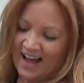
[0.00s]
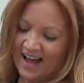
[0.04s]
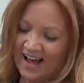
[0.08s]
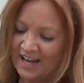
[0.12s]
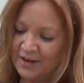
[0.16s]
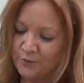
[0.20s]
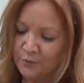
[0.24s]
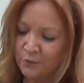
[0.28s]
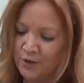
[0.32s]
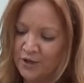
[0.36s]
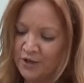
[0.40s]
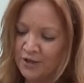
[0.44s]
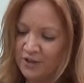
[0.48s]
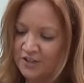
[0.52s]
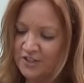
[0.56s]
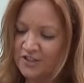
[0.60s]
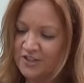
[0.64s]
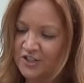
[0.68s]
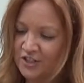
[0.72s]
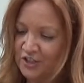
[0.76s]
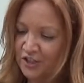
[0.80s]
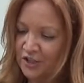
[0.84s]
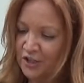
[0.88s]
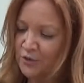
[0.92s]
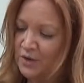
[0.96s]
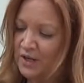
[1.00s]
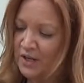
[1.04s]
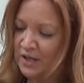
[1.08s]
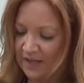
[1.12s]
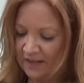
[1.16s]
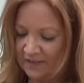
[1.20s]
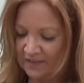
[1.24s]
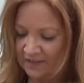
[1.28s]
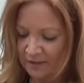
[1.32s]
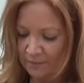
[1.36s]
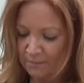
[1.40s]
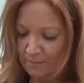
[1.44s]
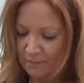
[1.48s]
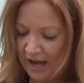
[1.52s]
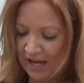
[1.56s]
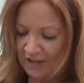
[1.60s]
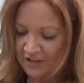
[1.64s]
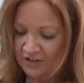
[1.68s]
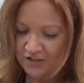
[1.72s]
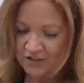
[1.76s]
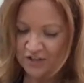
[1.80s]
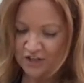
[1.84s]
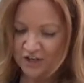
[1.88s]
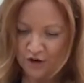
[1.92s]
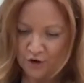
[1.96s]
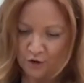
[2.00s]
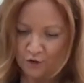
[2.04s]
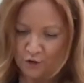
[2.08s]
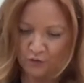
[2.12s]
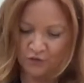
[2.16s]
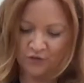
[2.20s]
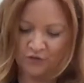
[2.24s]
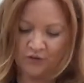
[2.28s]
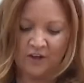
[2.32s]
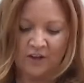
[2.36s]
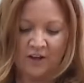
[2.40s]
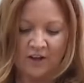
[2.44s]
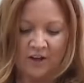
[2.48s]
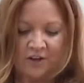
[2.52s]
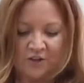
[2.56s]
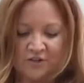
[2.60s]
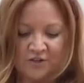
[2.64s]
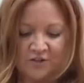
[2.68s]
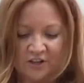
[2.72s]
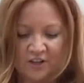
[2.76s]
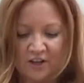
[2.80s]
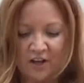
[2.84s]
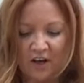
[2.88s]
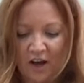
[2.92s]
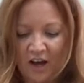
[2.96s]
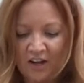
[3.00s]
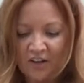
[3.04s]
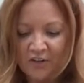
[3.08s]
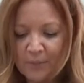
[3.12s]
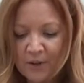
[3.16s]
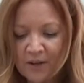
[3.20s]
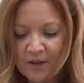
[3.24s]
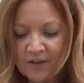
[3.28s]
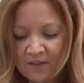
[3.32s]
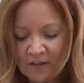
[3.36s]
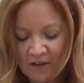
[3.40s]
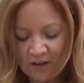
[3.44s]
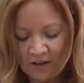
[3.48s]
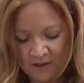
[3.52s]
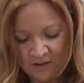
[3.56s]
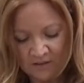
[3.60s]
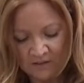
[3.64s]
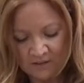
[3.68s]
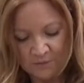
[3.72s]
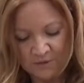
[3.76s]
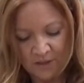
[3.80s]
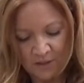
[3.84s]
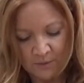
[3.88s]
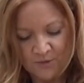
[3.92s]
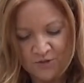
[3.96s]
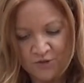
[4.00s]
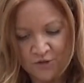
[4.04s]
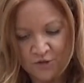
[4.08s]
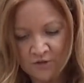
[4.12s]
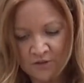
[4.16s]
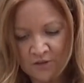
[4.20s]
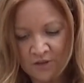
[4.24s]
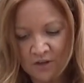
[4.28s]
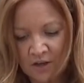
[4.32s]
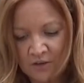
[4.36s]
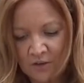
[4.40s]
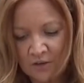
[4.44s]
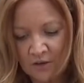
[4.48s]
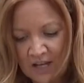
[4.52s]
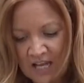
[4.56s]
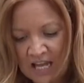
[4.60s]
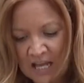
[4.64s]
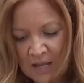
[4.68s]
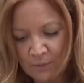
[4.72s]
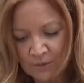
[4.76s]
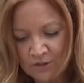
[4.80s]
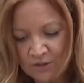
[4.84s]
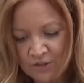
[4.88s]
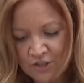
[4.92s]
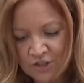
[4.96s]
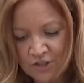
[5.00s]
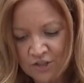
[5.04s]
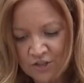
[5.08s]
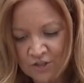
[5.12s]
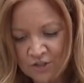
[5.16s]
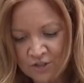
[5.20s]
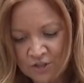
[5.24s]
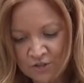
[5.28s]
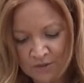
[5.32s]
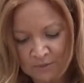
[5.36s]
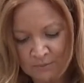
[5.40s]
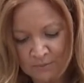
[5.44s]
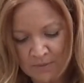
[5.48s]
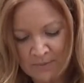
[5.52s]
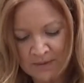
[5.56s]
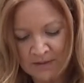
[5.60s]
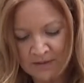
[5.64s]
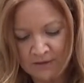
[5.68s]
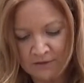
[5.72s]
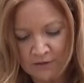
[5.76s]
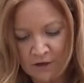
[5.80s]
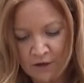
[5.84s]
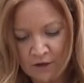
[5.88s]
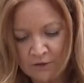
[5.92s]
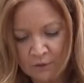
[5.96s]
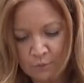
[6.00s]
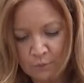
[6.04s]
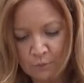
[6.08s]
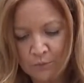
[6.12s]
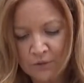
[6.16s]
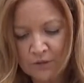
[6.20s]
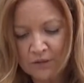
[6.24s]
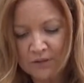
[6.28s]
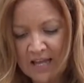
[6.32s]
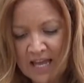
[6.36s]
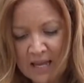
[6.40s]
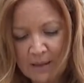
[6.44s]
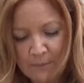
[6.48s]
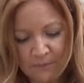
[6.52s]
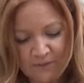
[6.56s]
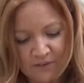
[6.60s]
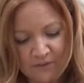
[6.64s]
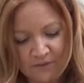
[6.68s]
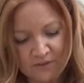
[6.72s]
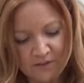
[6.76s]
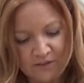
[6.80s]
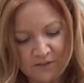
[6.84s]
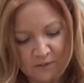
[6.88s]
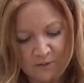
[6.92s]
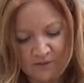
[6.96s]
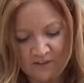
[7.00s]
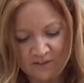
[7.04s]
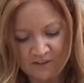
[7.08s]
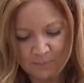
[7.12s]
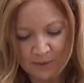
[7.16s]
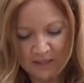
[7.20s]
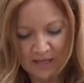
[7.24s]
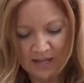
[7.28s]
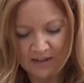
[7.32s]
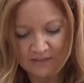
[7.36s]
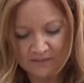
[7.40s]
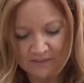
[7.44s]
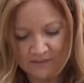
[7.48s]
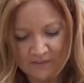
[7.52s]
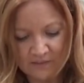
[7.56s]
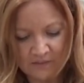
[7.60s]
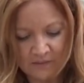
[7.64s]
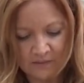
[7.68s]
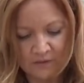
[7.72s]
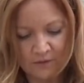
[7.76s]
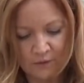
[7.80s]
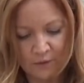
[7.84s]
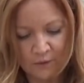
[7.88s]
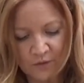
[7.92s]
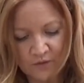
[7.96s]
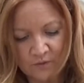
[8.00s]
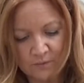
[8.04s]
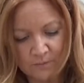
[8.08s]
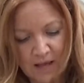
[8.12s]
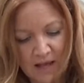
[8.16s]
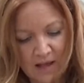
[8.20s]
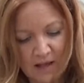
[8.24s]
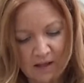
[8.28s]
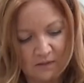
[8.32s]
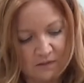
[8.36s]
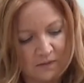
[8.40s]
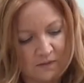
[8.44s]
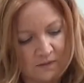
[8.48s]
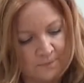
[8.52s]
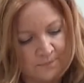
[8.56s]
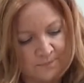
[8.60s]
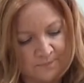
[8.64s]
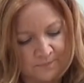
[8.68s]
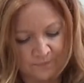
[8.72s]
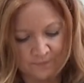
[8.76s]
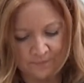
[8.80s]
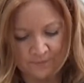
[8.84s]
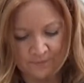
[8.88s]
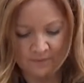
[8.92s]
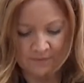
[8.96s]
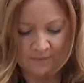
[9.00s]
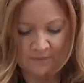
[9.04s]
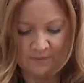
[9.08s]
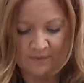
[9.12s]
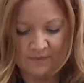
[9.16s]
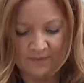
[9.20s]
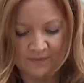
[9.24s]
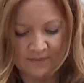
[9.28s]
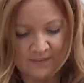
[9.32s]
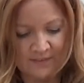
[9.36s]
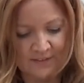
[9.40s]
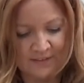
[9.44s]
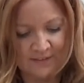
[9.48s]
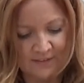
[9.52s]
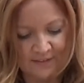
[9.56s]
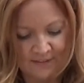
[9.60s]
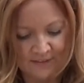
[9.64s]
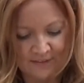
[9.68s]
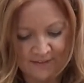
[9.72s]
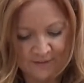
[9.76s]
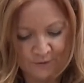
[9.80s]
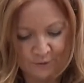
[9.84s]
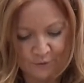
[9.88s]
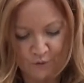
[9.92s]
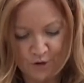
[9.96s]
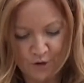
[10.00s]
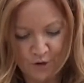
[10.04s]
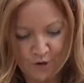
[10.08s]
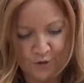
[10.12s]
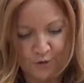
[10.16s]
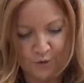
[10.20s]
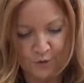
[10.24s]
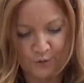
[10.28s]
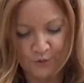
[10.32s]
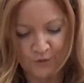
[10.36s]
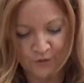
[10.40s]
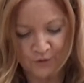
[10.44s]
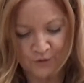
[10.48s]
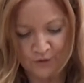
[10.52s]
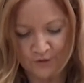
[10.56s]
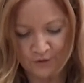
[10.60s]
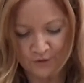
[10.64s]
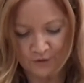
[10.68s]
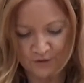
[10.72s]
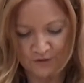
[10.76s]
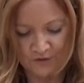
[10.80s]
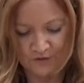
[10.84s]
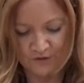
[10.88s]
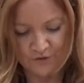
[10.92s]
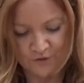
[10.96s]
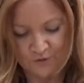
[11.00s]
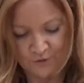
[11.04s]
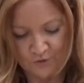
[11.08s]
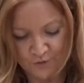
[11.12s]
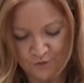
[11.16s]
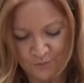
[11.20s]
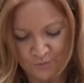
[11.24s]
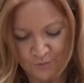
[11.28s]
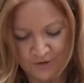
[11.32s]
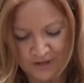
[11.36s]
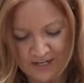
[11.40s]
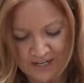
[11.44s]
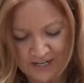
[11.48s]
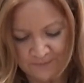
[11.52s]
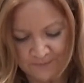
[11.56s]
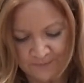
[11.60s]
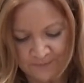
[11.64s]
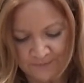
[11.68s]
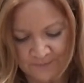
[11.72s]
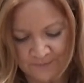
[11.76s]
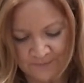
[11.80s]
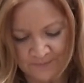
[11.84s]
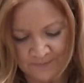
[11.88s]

And what you can do is to match those to the cards, because sometimes children are not able to maybe know the names of some of these plants or smells. There's rose, strawberry,